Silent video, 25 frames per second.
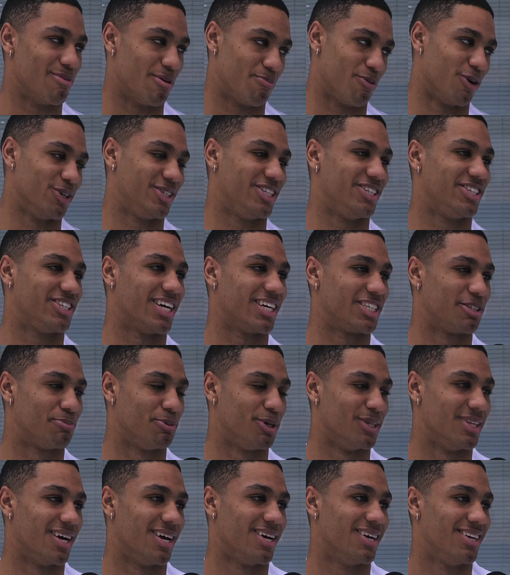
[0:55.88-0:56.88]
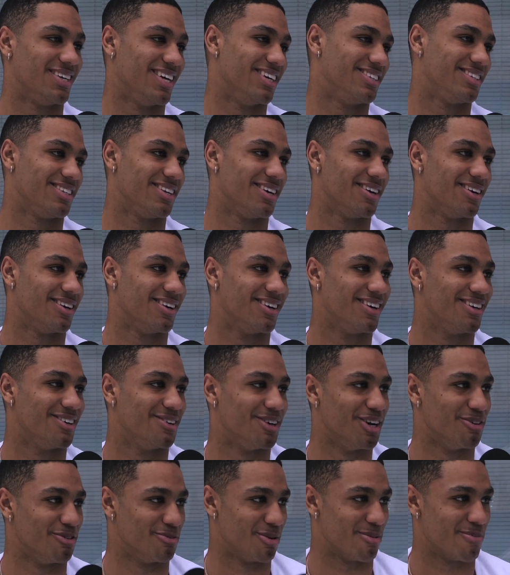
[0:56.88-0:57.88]
my protein shake spilled yesterday
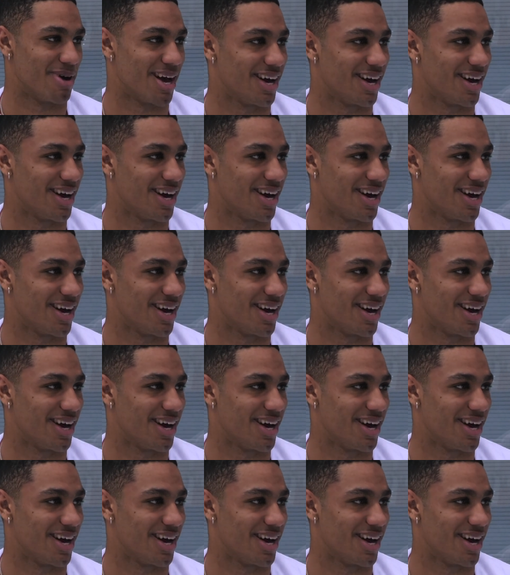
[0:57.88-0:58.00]
all over my